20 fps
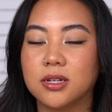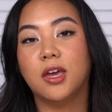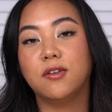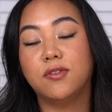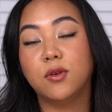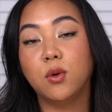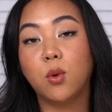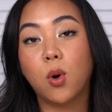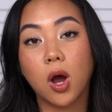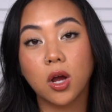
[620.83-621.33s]
If
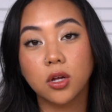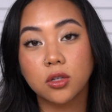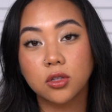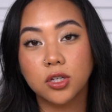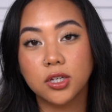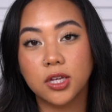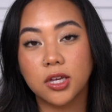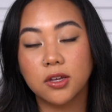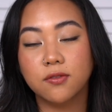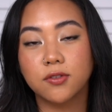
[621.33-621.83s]
you are
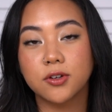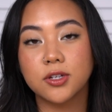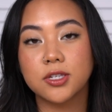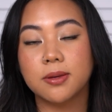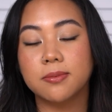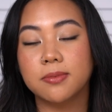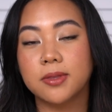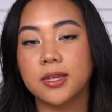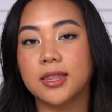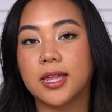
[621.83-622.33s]
looking for
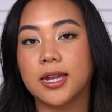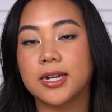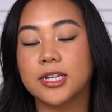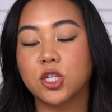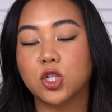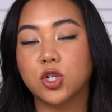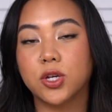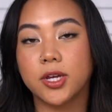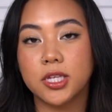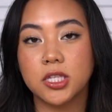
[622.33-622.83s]
something that
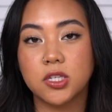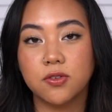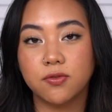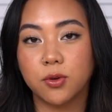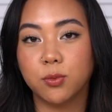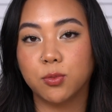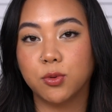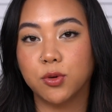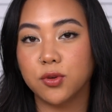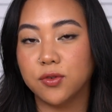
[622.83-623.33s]
is
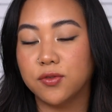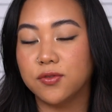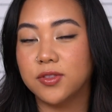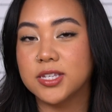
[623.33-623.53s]
transfer proof,